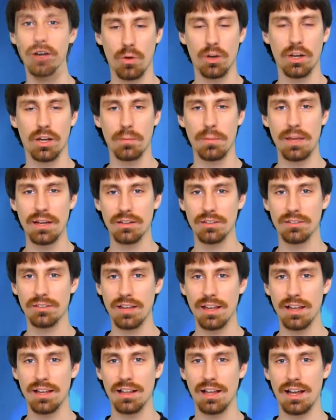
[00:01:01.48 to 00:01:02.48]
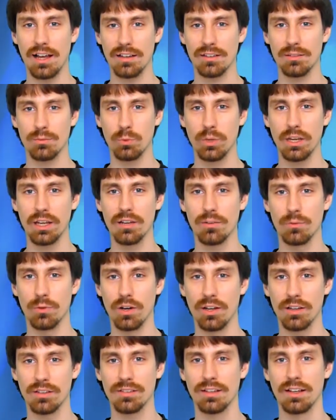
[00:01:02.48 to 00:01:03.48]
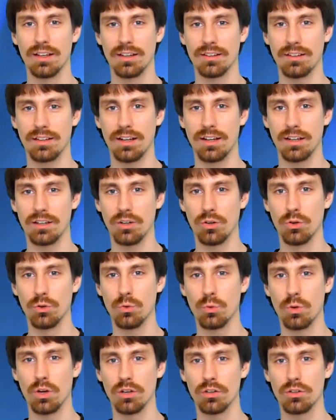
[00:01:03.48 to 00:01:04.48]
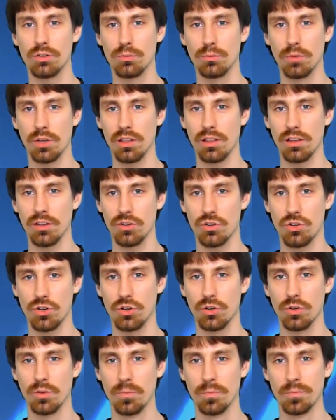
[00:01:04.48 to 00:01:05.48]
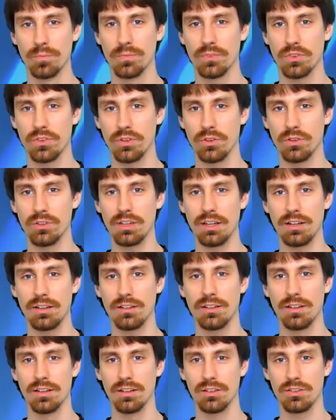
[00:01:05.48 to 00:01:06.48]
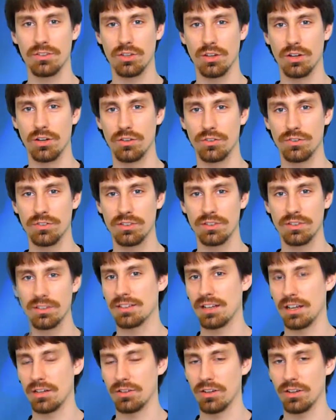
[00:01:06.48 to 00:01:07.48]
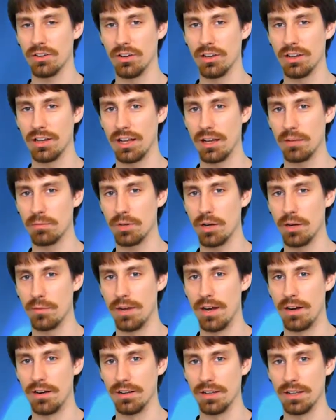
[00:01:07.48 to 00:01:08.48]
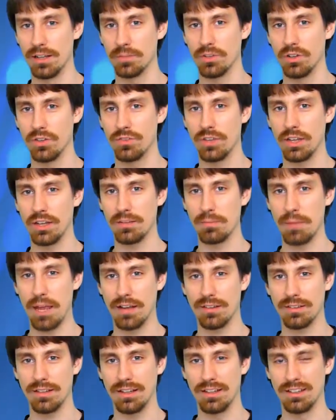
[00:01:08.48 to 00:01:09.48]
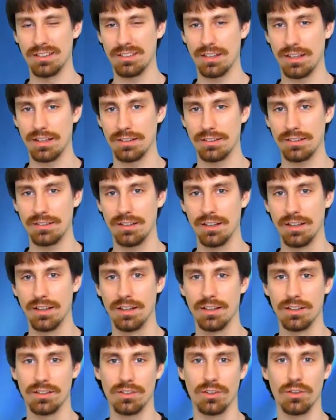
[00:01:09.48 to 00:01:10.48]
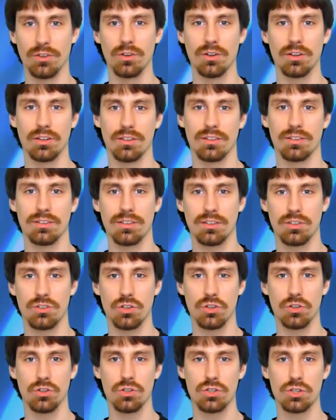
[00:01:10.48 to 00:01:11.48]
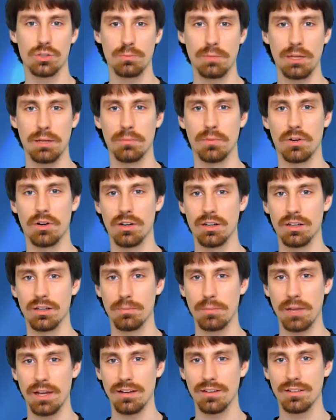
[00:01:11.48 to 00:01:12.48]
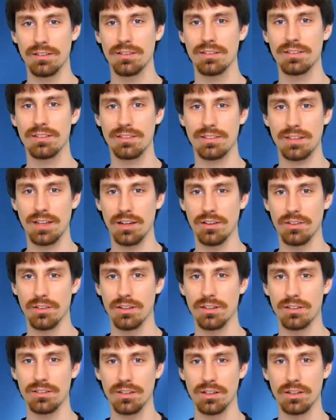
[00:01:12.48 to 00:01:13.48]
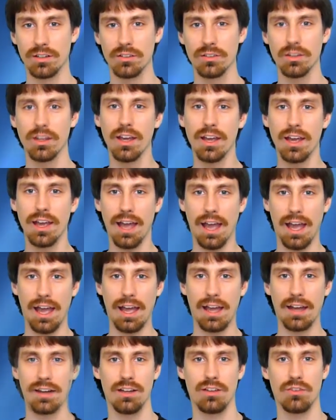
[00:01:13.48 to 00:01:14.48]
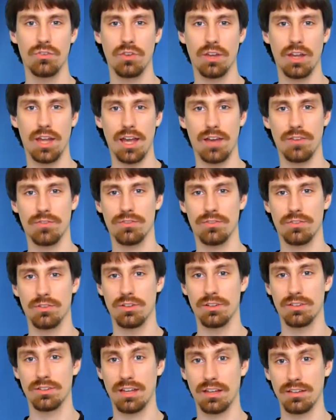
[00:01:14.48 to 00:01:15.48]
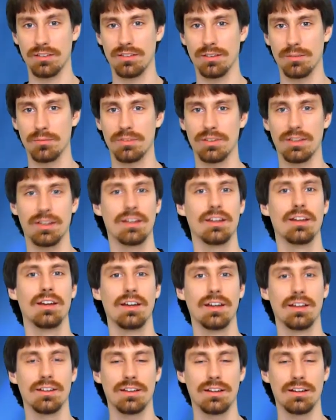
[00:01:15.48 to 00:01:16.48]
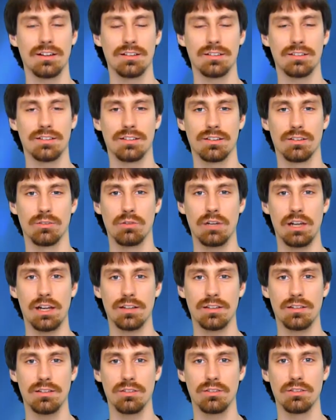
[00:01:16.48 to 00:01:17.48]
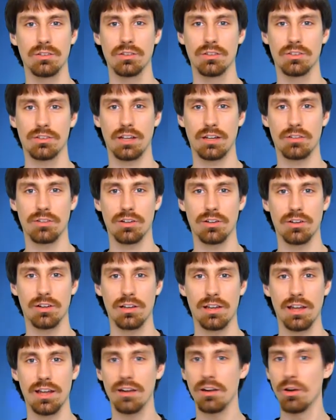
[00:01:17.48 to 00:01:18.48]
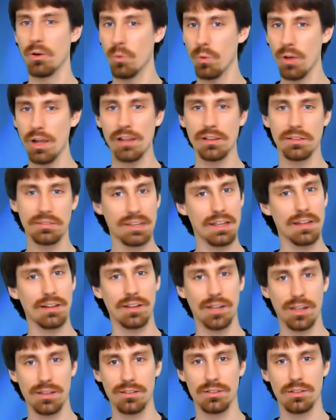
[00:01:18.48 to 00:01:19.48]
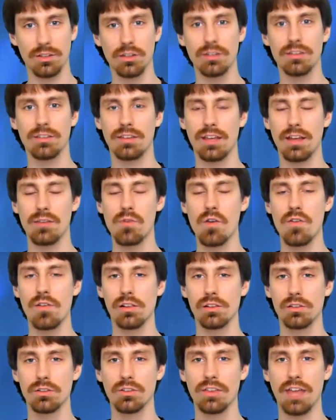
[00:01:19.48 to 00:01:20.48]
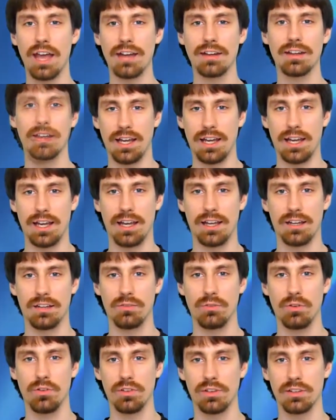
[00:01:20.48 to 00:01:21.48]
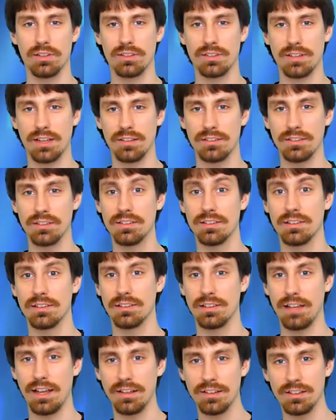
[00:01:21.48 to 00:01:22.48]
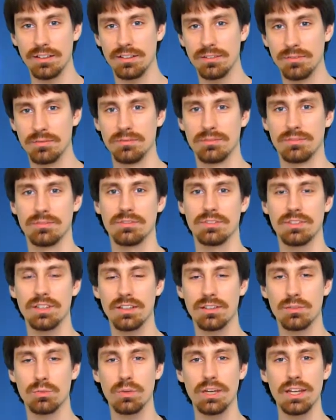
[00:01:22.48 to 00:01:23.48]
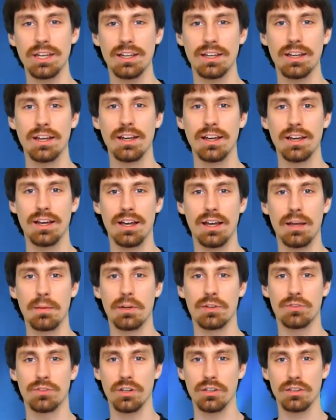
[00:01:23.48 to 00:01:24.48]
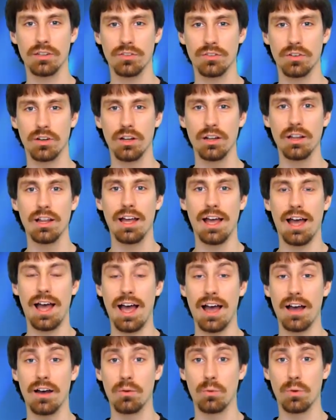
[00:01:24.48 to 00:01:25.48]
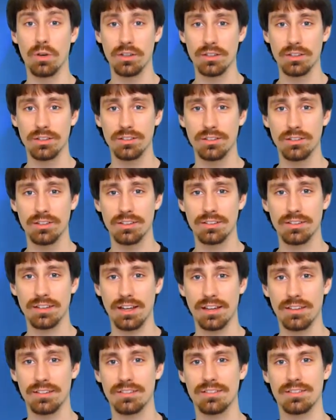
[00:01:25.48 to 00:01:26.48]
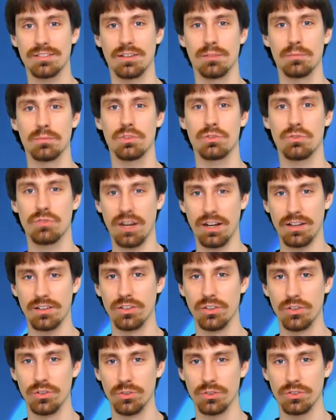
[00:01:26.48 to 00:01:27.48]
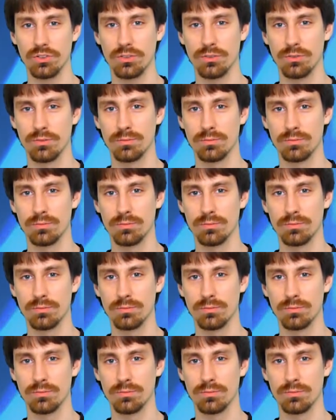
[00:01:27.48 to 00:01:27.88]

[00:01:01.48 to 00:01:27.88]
What I meant to say last week was that I don't want to model the show so that it serves Star Trek Online primarily, or if that makes any sense. So the show should be more independent, stand on its own, and if we have to discuss something that is related to Star Trek Online, well, then that's good, then we will do that, and we will discuss it later this week. But first of all, I wanted to discuss some Trek news.